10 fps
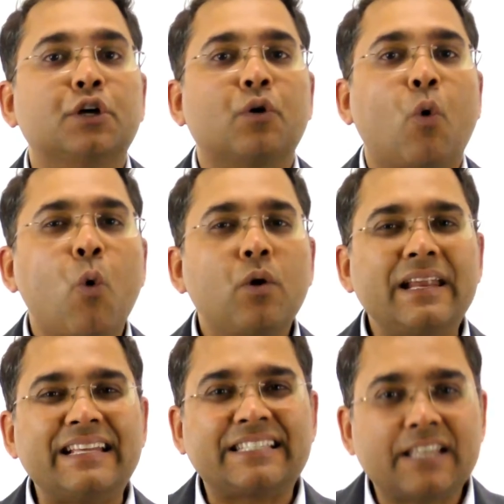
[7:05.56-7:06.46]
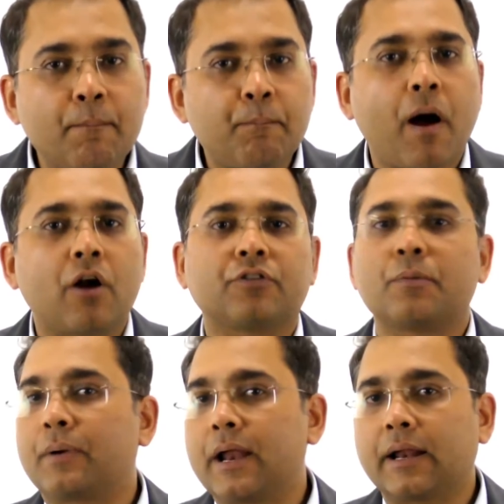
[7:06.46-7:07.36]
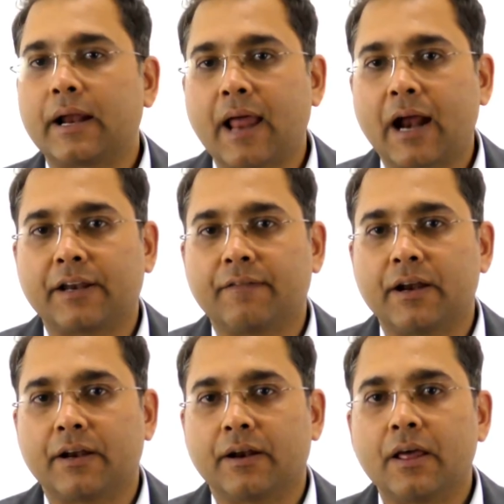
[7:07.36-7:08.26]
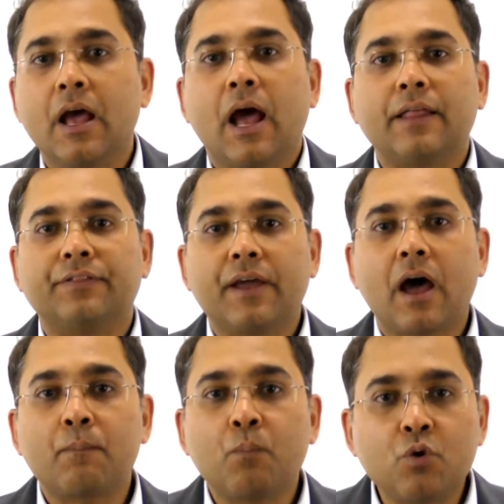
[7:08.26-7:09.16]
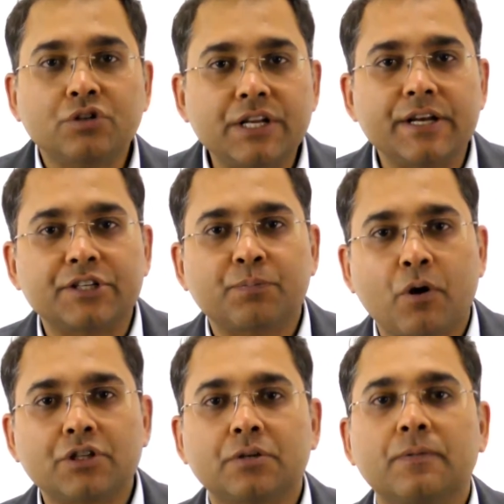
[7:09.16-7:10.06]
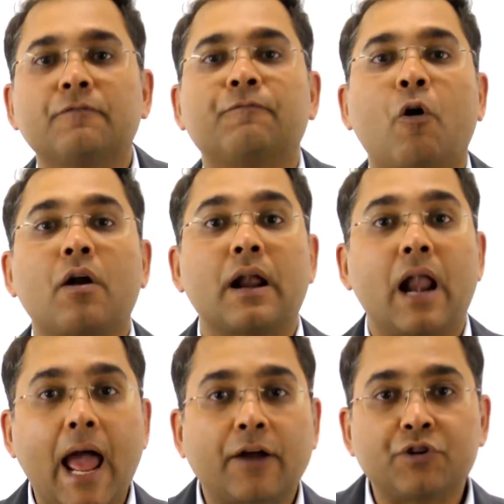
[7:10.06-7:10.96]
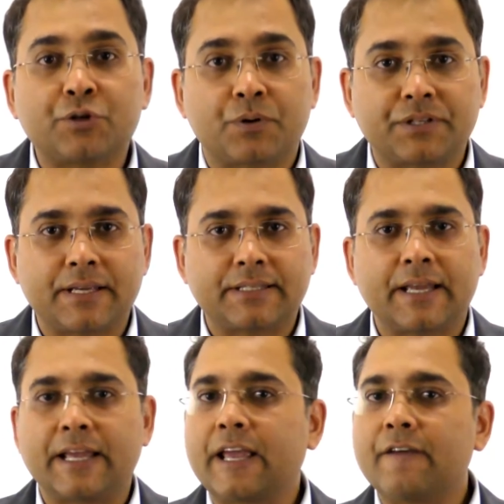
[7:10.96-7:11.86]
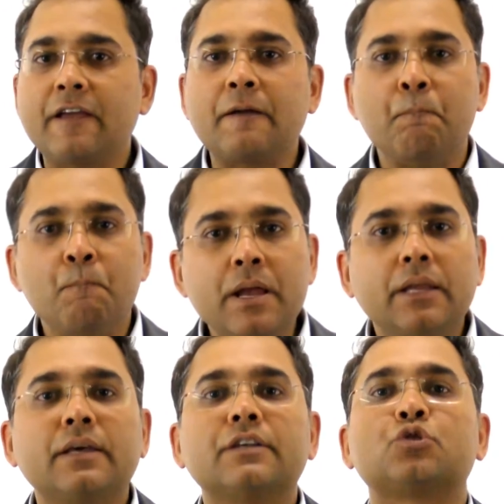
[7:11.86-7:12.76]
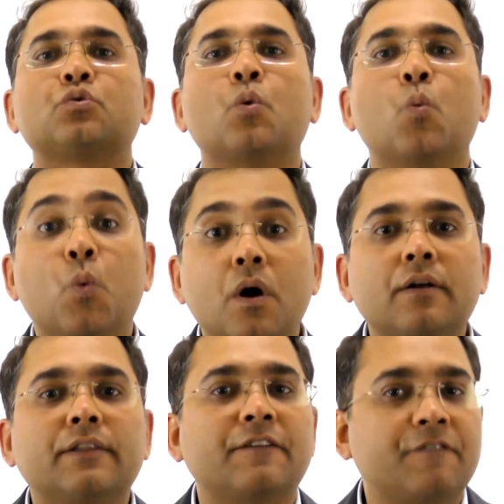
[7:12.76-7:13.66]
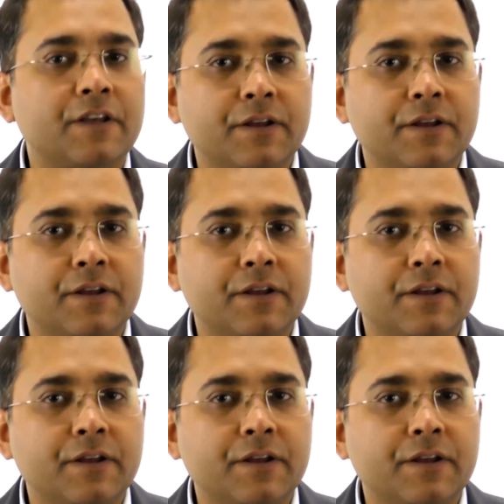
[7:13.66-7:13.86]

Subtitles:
only some part of the brain get activated, and they are mostly responsible for language processing, giving meanings to the word that we